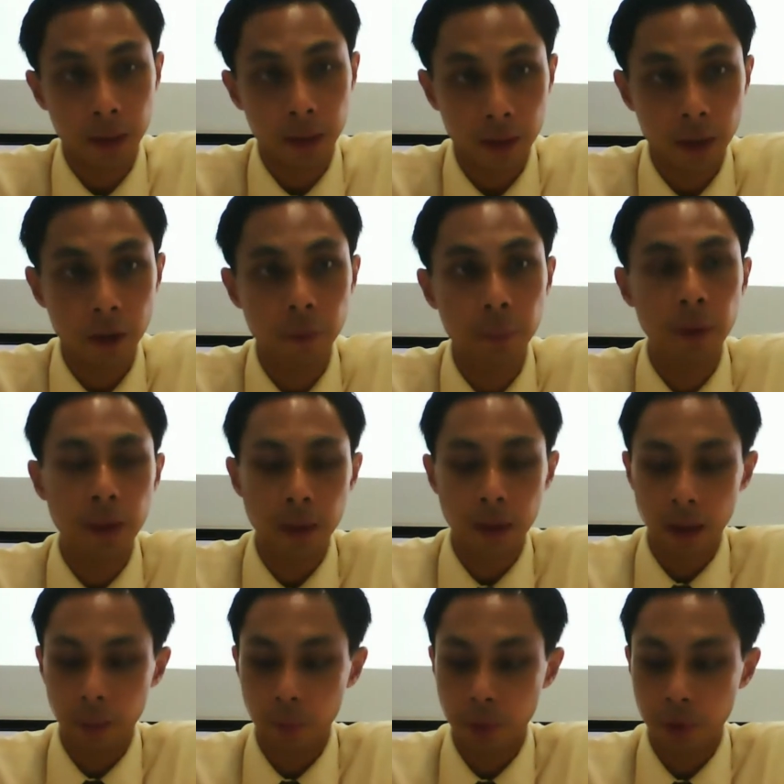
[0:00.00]
help.
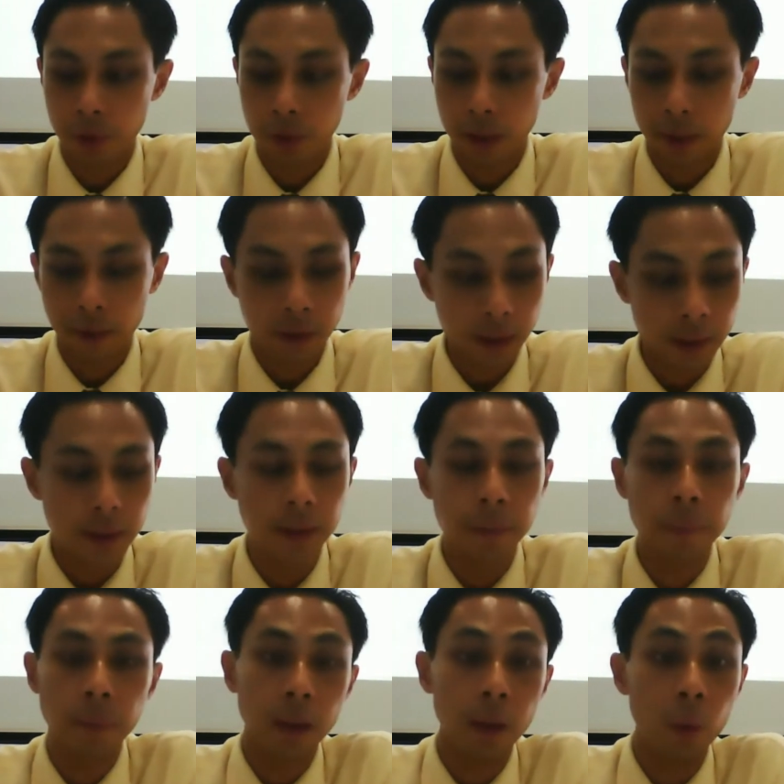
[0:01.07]
I'm sure there is
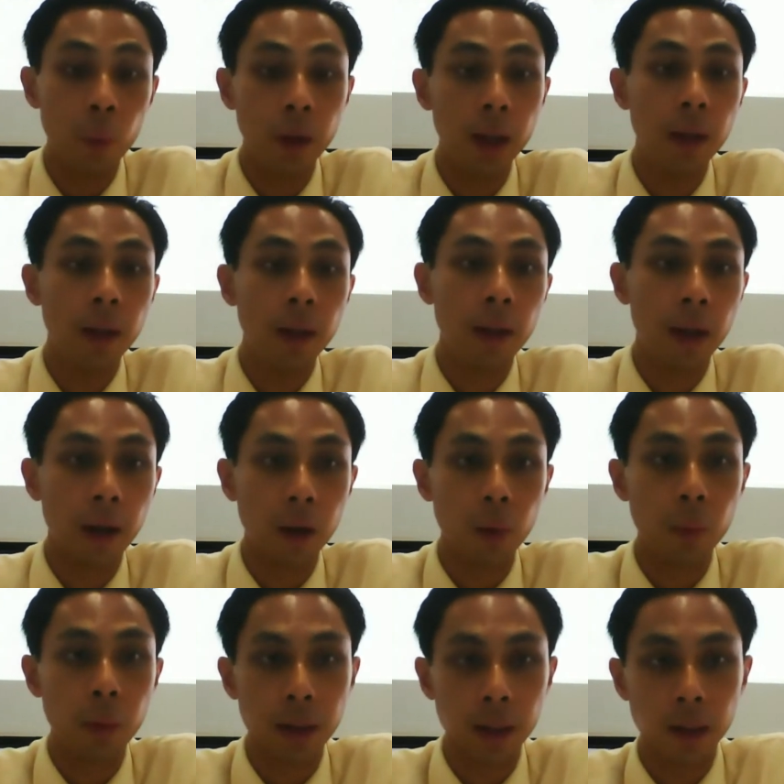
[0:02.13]
a way how
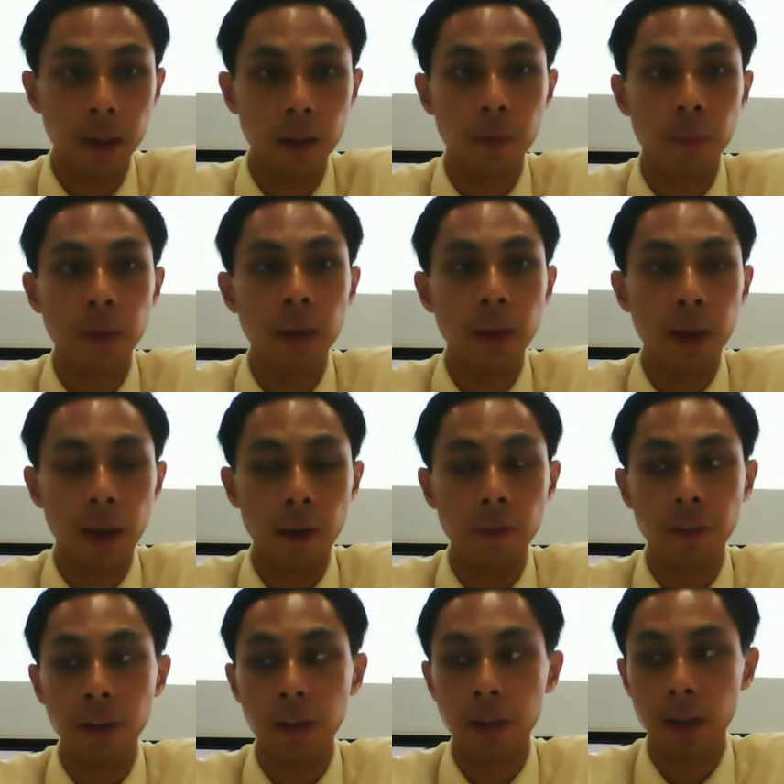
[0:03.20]
we can help
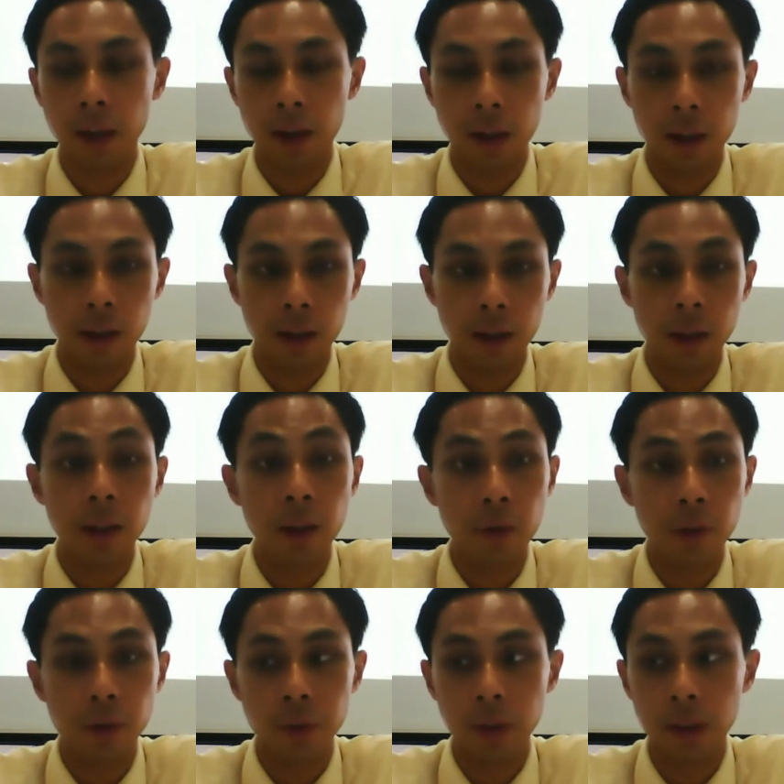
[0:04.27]
every
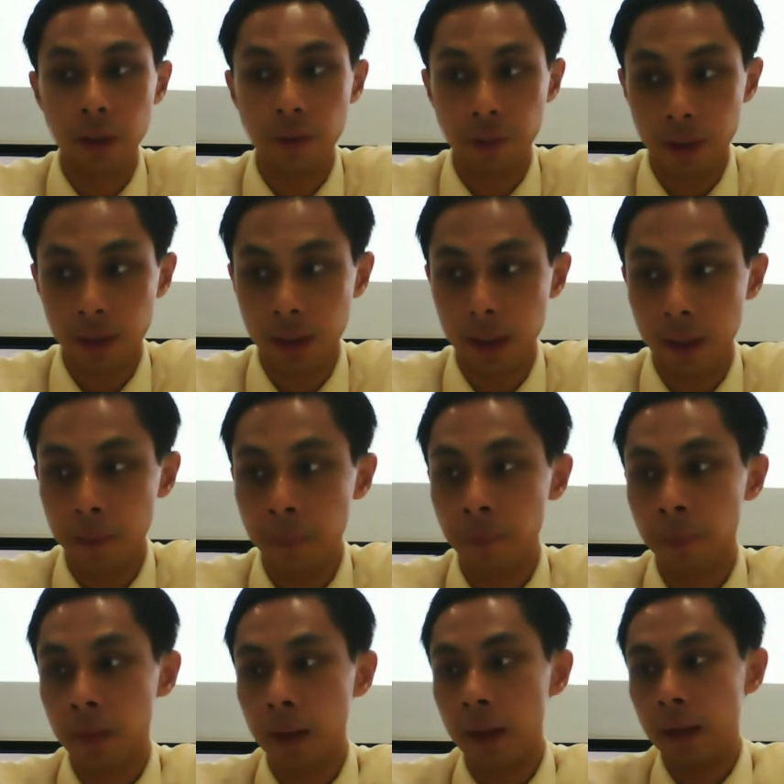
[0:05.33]
individual differently.
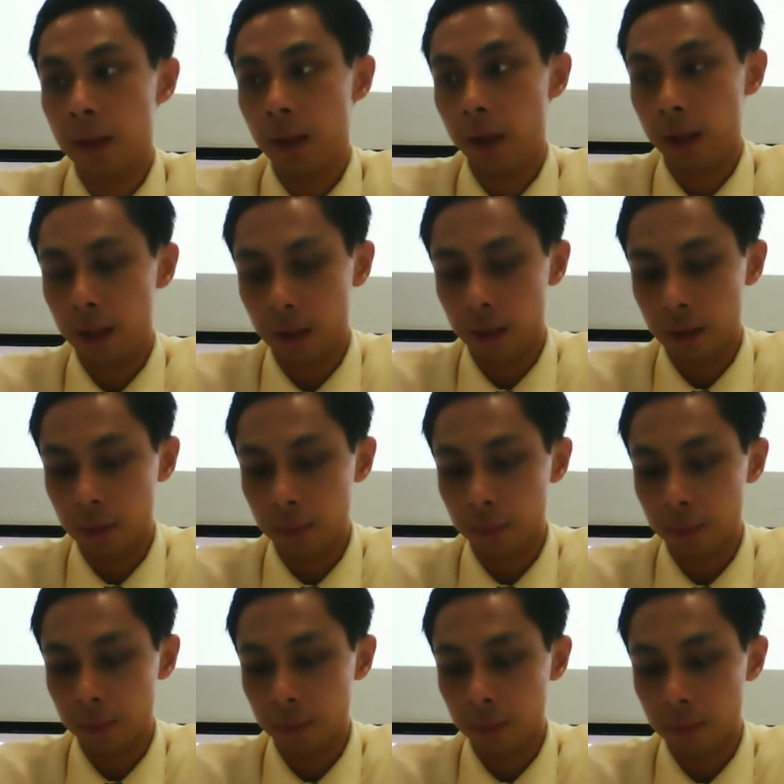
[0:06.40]
And
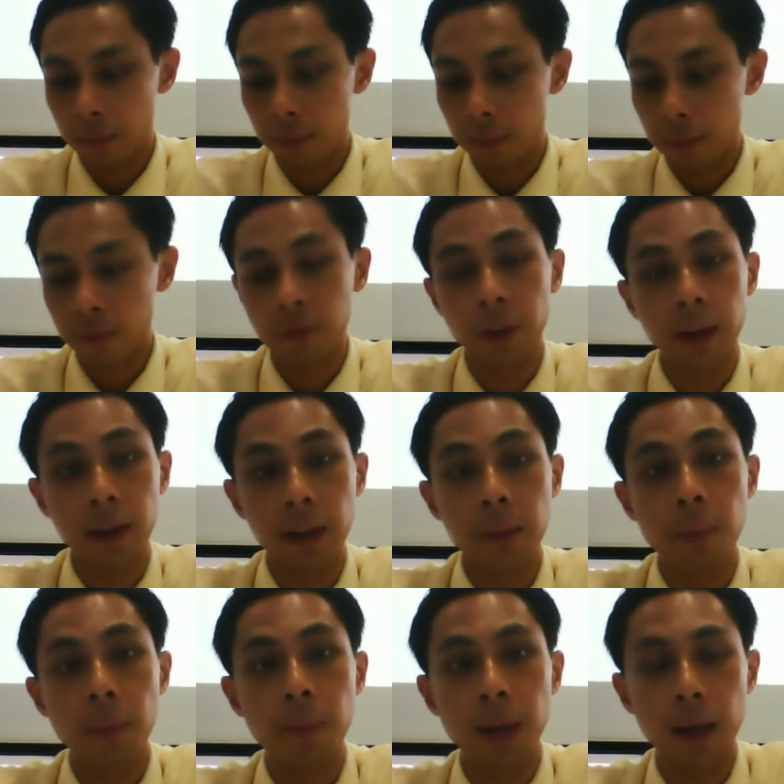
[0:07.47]
finally,
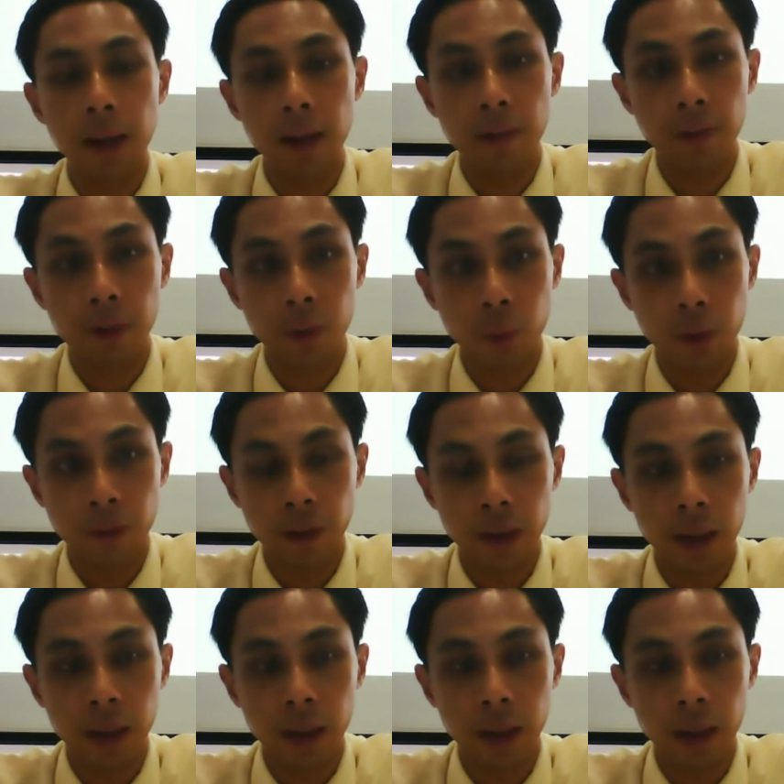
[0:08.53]
maybe I leave you with